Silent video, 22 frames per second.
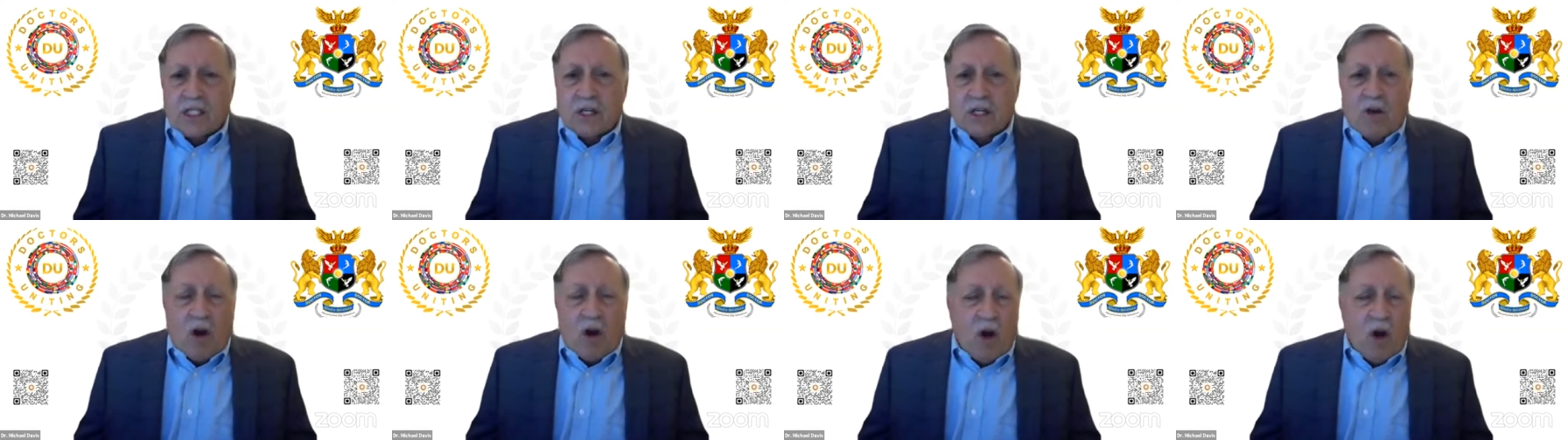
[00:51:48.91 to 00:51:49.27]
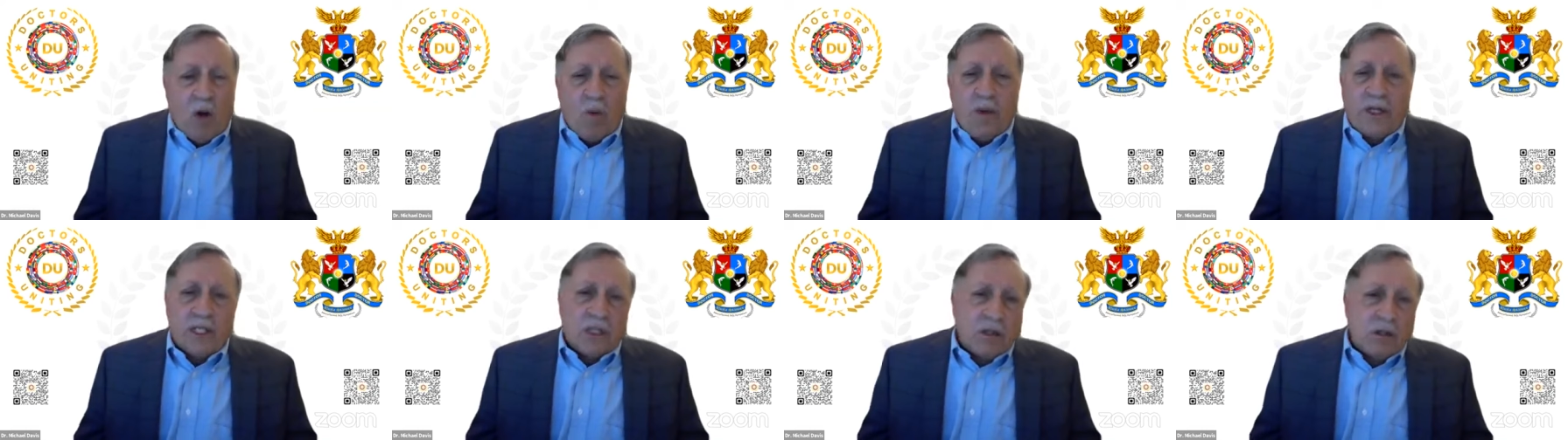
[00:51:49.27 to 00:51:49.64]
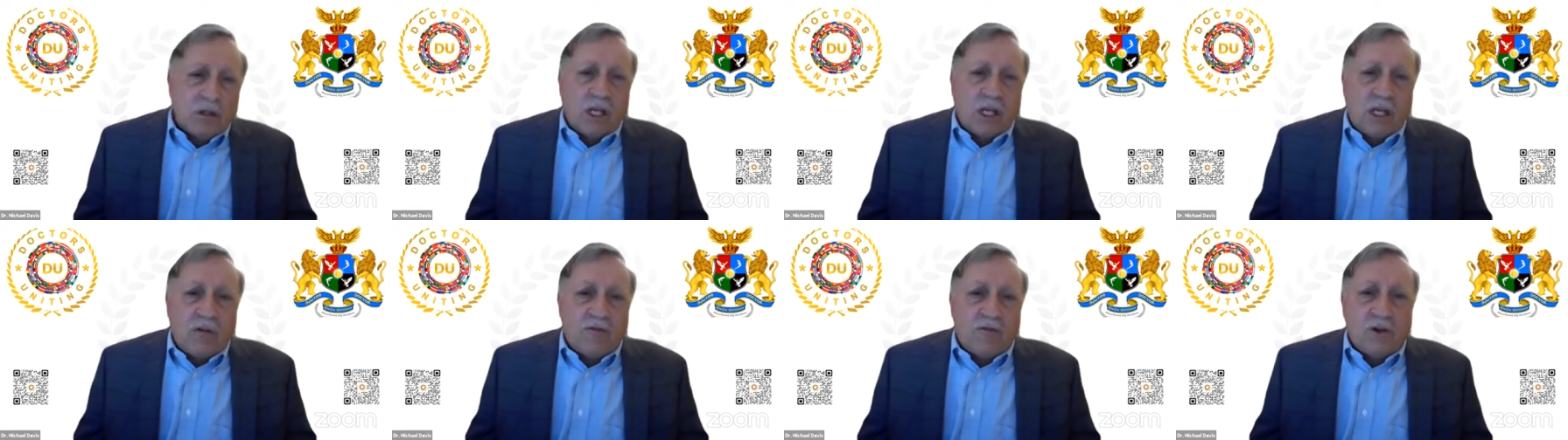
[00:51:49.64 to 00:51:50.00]
They're always
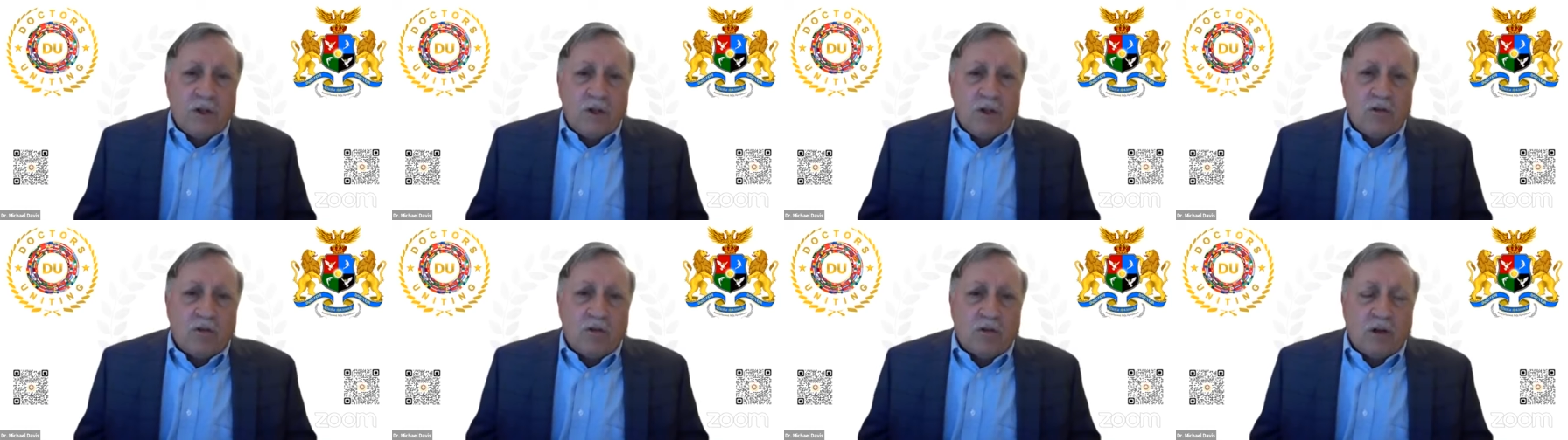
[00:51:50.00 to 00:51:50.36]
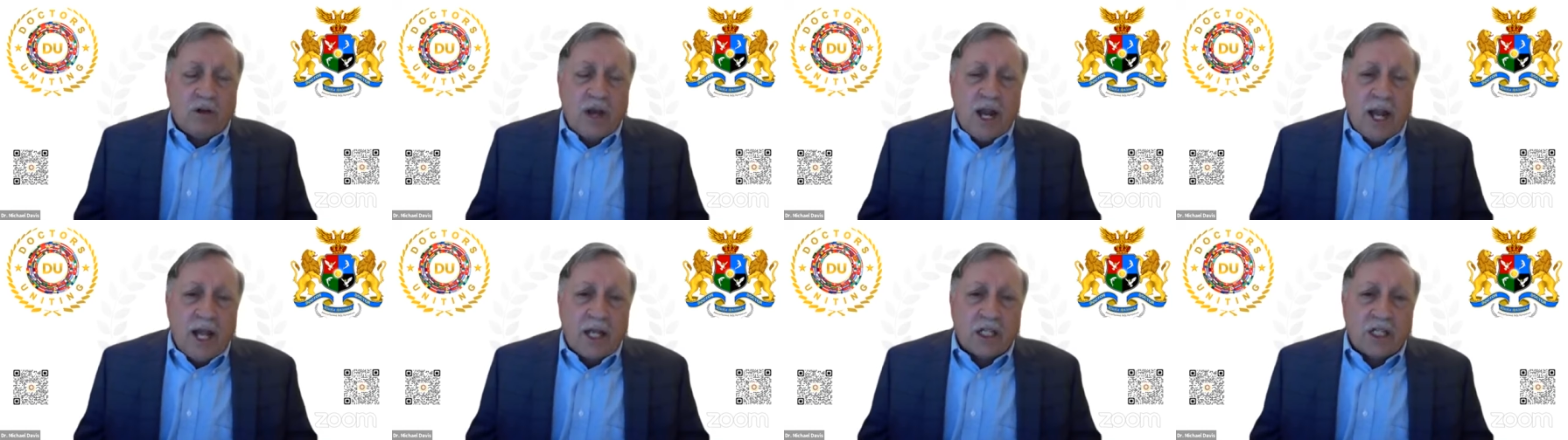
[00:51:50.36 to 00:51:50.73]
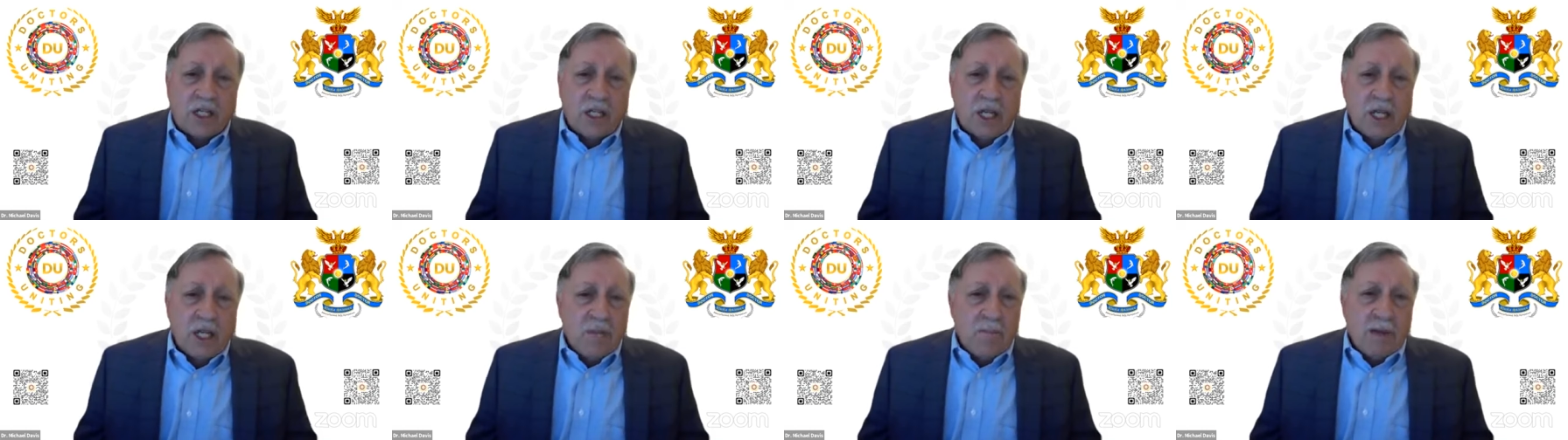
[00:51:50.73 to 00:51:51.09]
looking for new
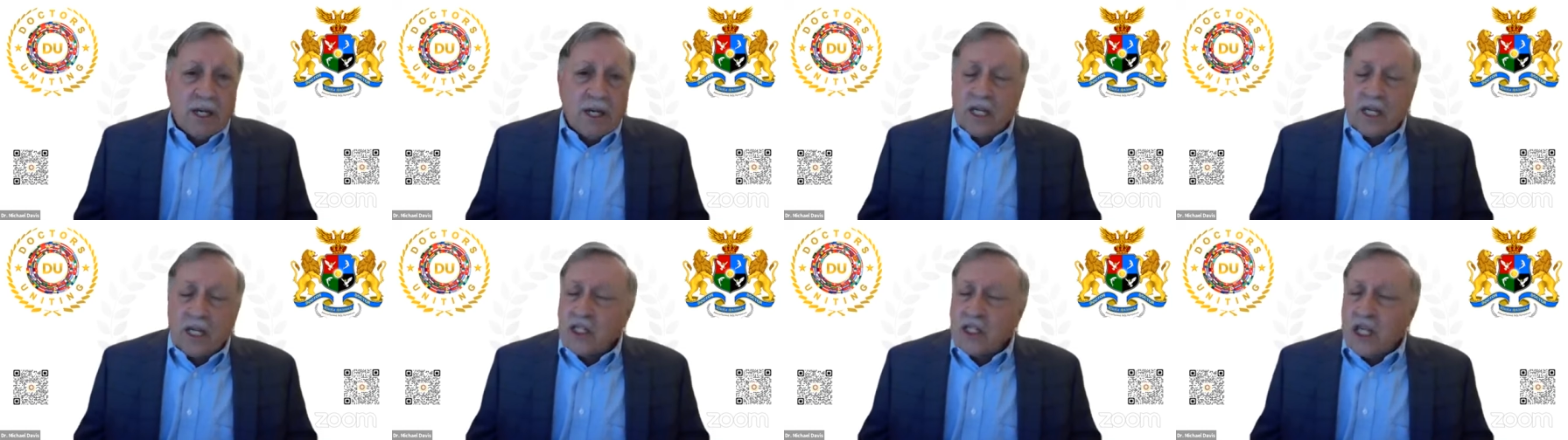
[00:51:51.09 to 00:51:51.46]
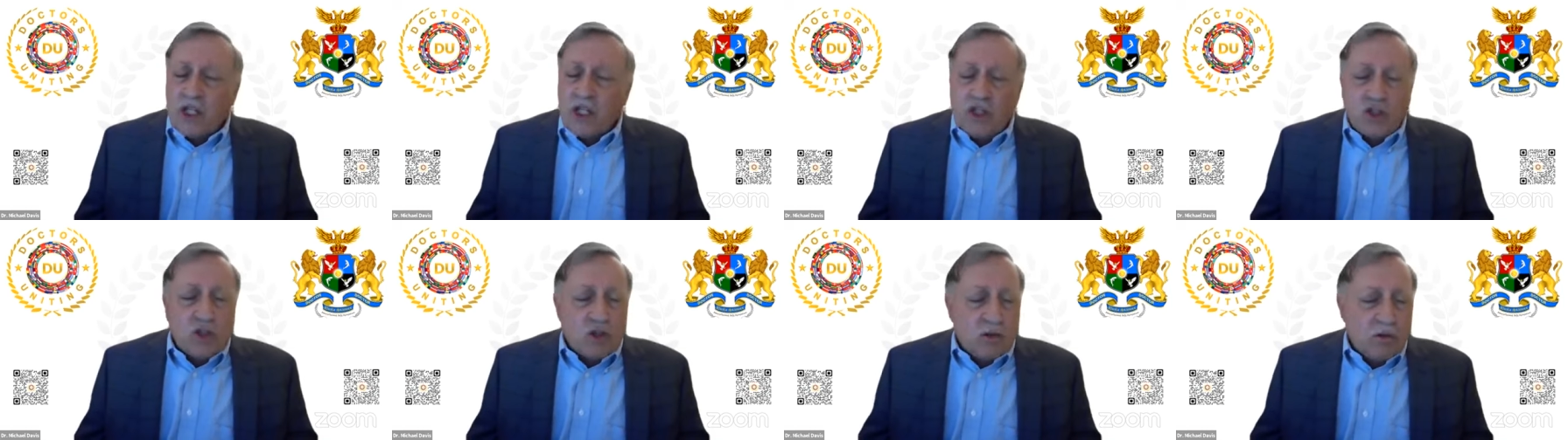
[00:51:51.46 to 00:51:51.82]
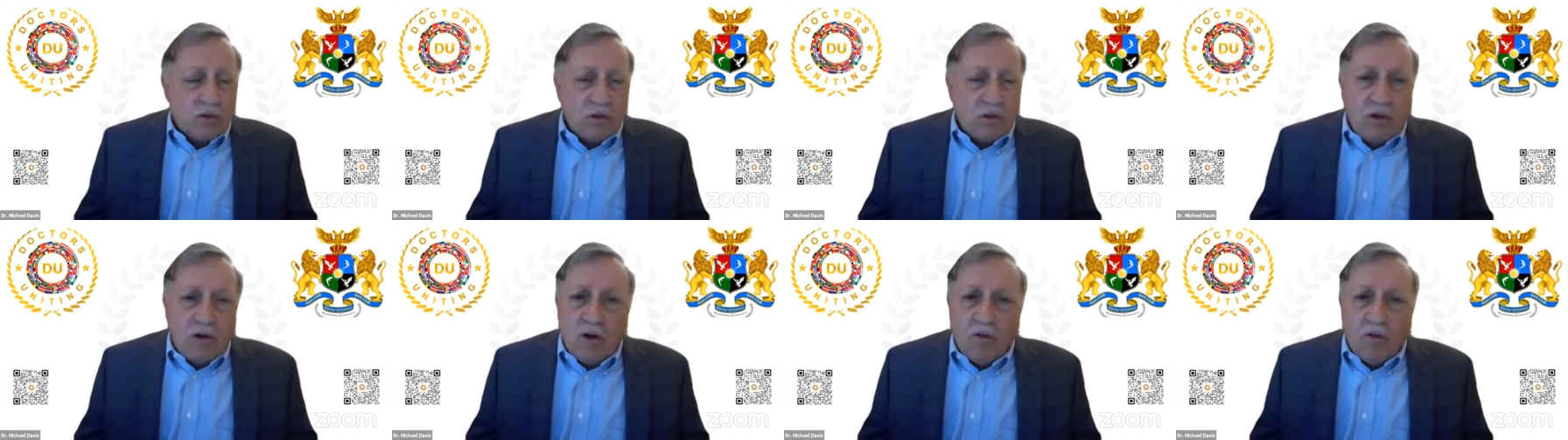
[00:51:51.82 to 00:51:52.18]
grads because they
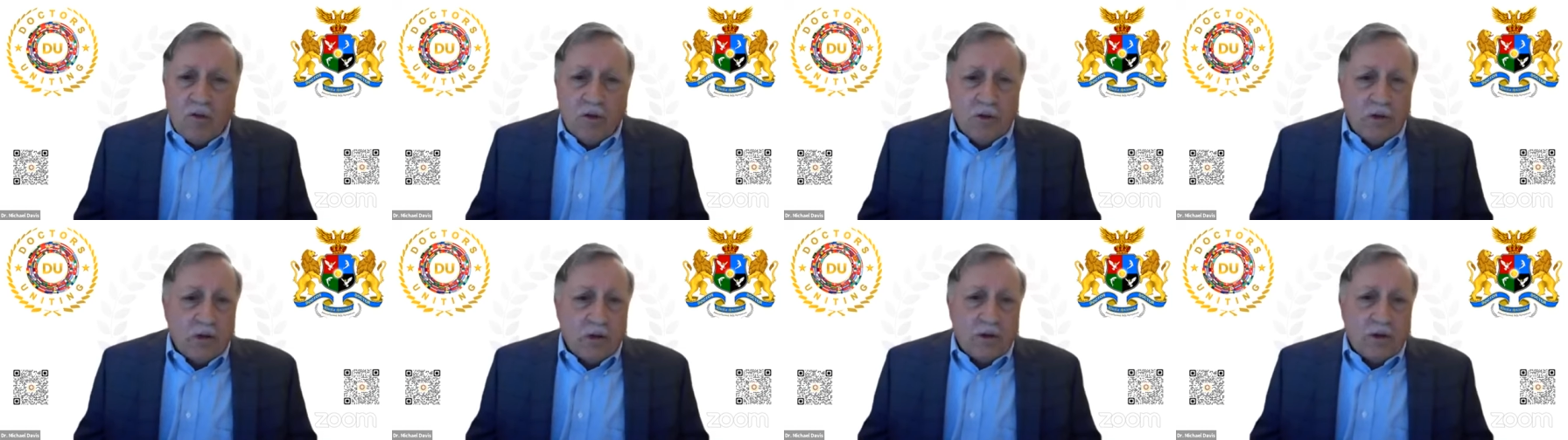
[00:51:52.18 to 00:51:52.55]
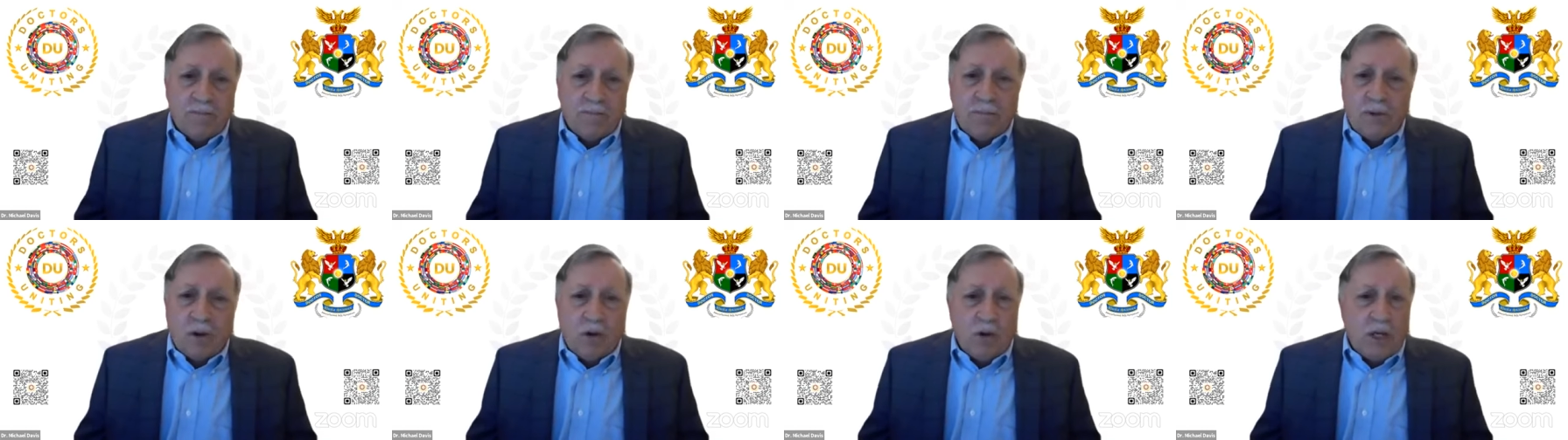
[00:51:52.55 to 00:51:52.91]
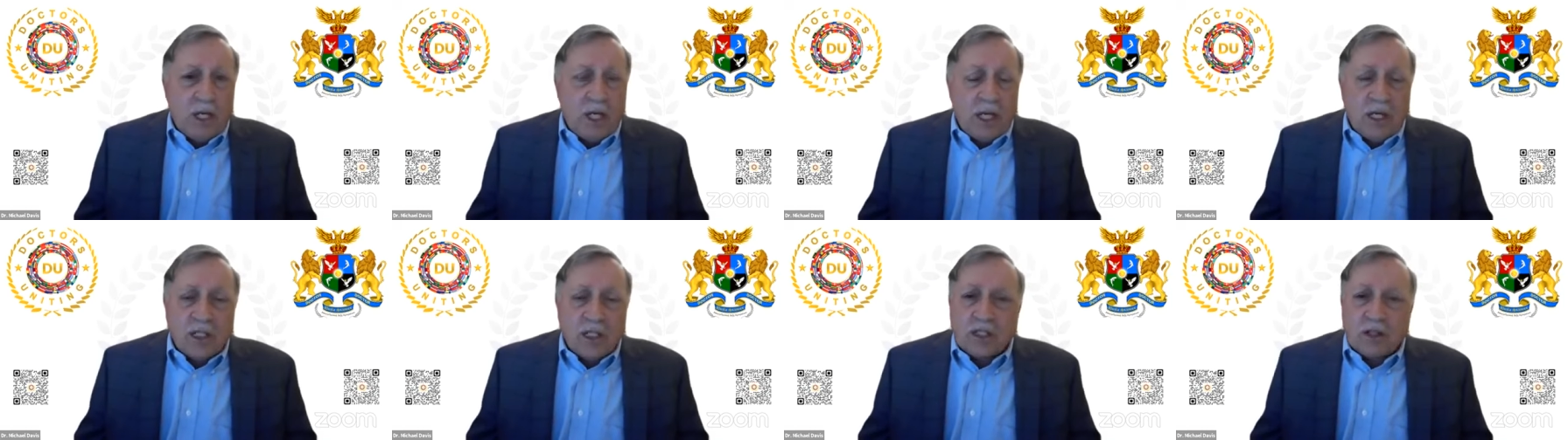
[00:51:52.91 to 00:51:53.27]
churn over their
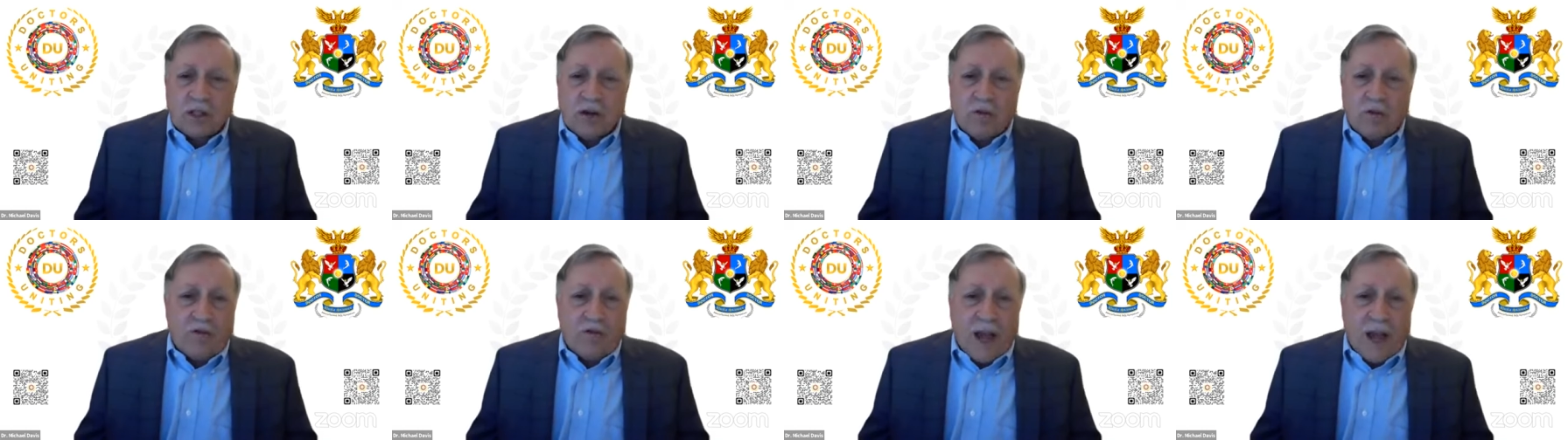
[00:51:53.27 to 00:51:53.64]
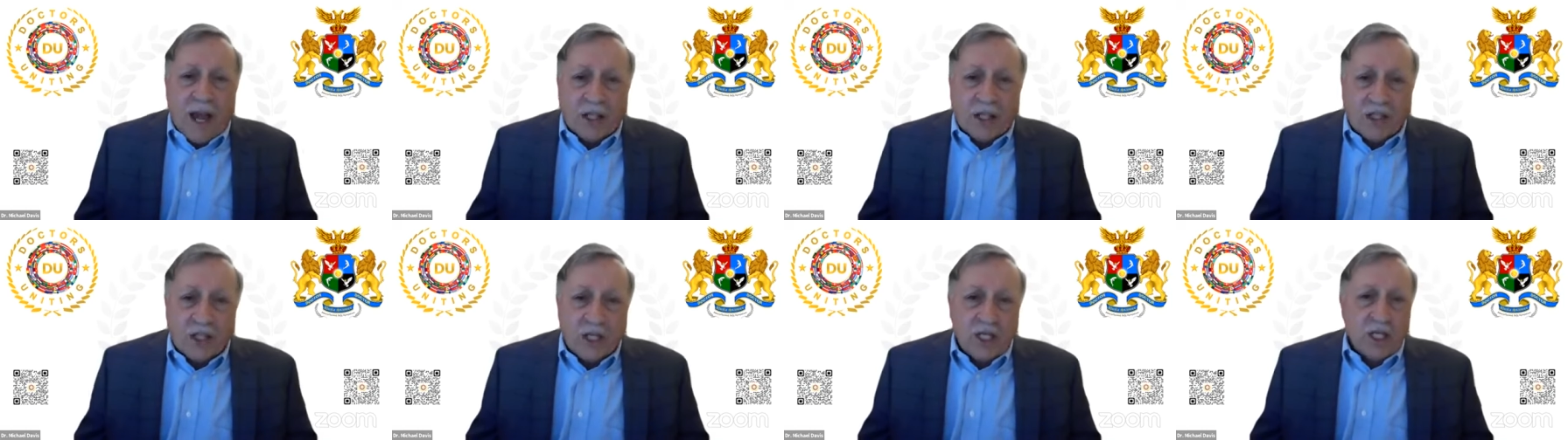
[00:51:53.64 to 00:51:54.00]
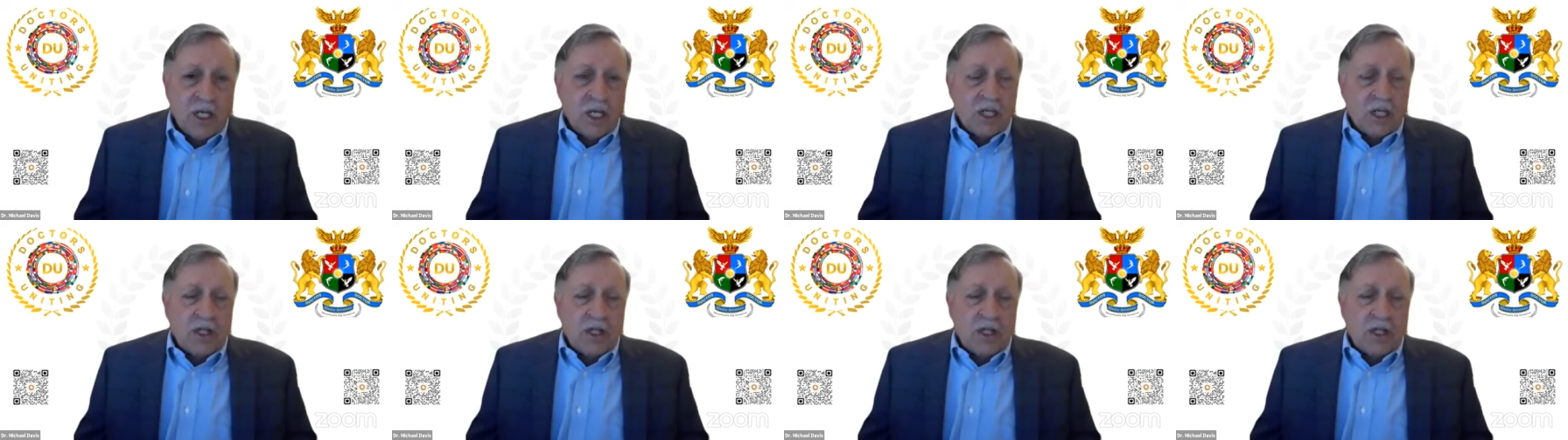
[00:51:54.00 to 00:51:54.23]
employees so fast.